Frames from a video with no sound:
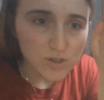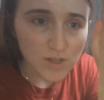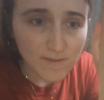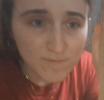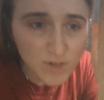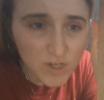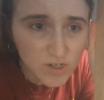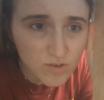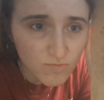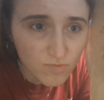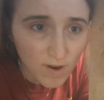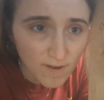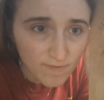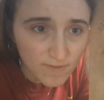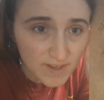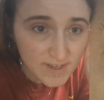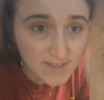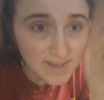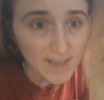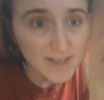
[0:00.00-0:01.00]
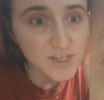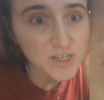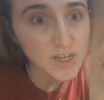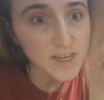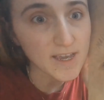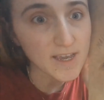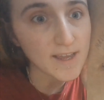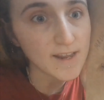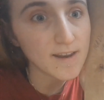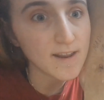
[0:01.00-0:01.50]
I'm just roughly sketching
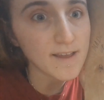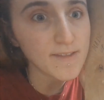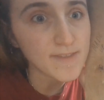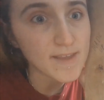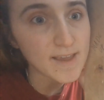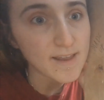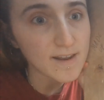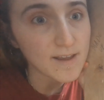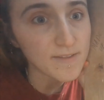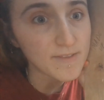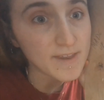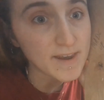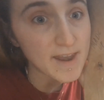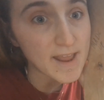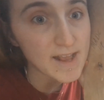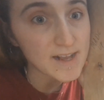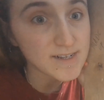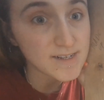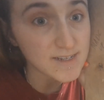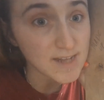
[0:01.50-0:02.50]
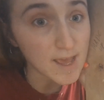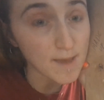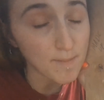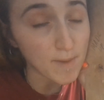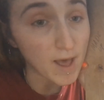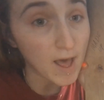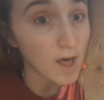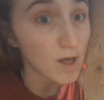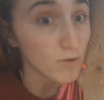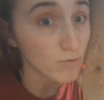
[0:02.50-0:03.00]
it in, and then at the next step
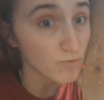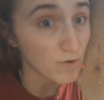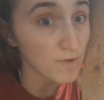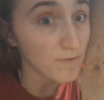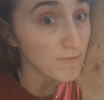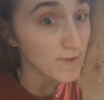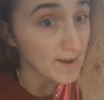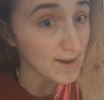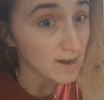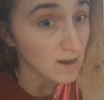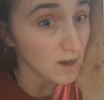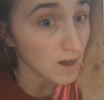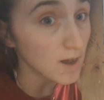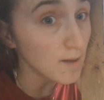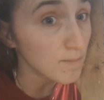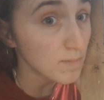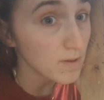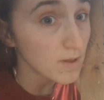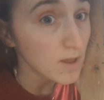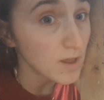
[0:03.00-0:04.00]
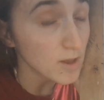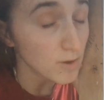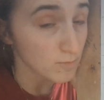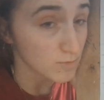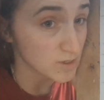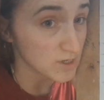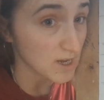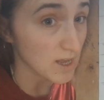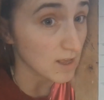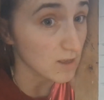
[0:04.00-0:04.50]
I'll refine it up,
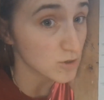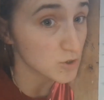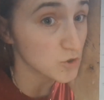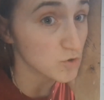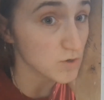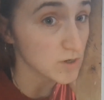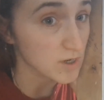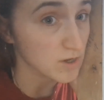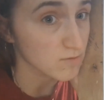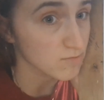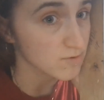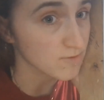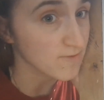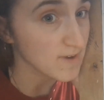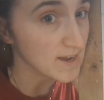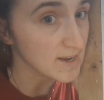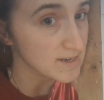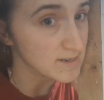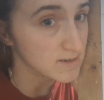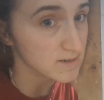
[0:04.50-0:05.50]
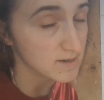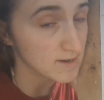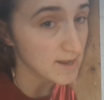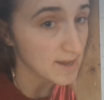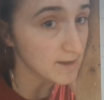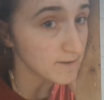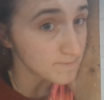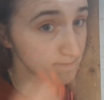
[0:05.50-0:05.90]
which I'll show you it refined now.